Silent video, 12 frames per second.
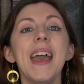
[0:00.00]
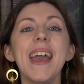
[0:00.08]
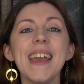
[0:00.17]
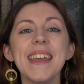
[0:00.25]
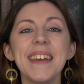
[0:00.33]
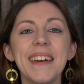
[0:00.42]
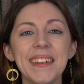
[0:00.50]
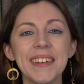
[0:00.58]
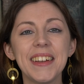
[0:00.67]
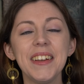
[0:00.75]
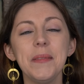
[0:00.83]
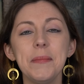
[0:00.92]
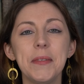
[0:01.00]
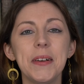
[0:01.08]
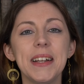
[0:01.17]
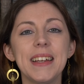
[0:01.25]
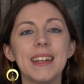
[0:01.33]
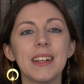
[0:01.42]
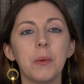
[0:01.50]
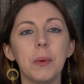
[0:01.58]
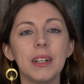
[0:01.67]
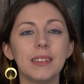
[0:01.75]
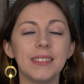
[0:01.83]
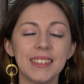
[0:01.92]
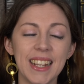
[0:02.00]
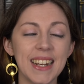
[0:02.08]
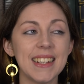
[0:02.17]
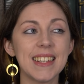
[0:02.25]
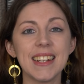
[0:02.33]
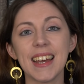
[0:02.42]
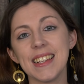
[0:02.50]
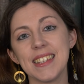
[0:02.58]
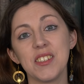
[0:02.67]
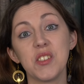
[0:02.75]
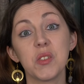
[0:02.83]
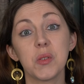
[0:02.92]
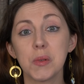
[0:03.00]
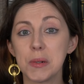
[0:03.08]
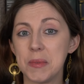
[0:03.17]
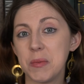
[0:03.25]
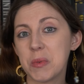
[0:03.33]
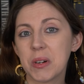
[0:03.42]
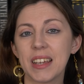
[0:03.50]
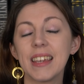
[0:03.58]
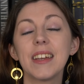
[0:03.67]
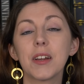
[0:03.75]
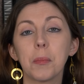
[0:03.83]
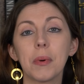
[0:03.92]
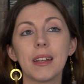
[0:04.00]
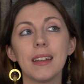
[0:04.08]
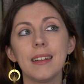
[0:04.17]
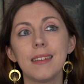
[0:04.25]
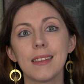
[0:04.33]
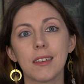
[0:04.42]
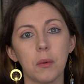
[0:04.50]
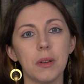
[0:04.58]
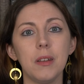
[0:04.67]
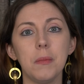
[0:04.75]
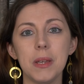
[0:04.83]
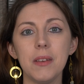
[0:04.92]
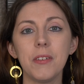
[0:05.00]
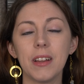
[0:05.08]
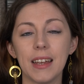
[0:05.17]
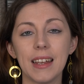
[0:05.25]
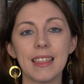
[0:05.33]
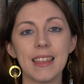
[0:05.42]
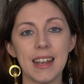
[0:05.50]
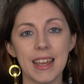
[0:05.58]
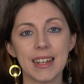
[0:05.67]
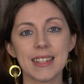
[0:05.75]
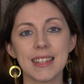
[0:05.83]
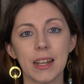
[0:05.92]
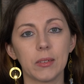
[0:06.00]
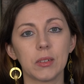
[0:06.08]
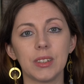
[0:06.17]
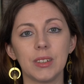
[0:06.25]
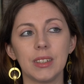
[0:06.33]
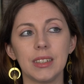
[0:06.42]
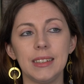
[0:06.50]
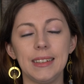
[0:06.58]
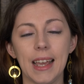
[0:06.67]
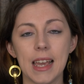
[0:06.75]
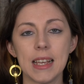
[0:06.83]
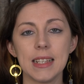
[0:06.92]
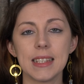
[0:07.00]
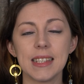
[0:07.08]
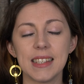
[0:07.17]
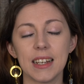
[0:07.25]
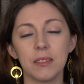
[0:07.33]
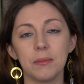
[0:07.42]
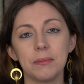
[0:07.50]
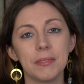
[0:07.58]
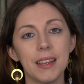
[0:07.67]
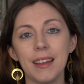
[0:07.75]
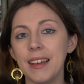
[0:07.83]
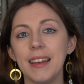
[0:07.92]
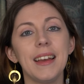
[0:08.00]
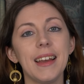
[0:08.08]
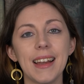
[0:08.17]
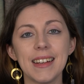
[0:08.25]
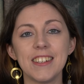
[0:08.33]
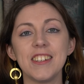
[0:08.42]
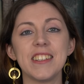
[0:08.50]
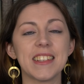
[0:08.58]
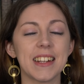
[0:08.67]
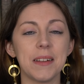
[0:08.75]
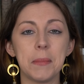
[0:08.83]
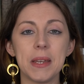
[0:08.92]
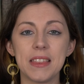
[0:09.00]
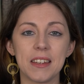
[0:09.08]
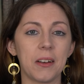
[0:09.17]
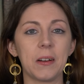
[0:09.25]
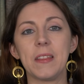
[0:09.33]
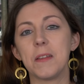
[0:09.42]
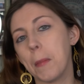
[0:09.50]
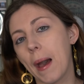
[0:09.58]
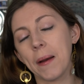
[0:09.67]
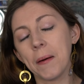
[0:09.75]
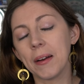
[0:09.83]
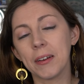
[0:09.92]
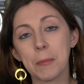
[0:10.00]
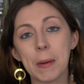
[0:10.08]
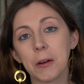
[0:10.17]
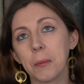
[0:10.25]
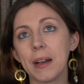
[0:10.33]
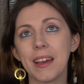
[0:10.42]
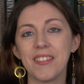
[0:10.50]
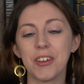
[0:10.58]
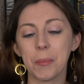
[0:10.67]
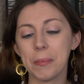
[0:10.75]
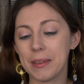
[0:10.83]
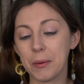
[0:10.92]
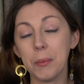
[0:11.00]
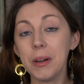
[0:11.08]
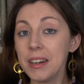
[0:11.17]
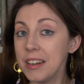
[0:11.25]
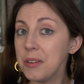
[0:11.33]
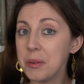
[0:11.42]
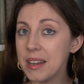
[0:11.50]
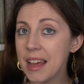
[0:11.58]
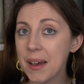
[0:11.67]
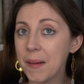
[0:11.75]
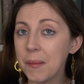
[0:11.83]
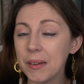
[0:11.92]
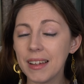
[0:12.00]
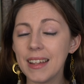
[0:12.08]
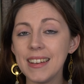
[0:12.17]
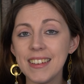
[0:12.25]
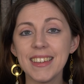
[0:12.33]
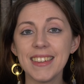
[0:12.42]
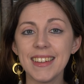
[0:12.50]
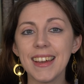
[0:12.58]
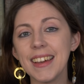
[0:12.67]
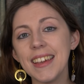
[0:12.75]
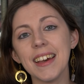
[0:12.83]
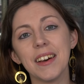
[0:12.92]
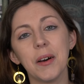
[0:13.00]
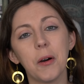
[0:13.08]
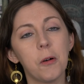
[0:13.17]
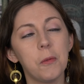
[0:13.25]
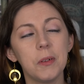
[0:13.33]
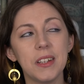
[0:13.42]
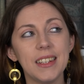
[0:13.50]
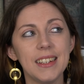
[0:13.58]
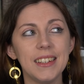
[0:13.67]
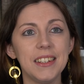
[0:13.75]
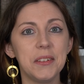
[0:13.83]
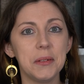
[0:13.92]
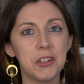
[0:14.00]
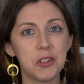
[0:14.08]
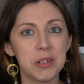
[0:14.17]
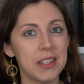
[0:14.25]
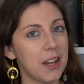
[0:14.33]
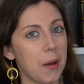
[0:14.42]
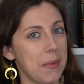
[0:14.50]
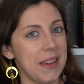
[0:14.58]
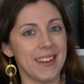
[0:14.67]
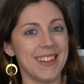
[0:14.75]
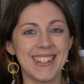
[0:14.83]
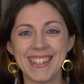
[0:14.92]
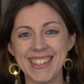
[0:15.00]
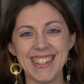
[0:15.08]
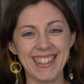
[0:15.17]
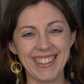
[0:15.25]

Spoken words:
Hey y'all, good morning. Well, it is a nice and stormy morning here, but it's going to be for like the next several days. So it's just going to be thunder in the background no matter when I film. So we're going to do it now and just, hopefully you enjoy the ambiance.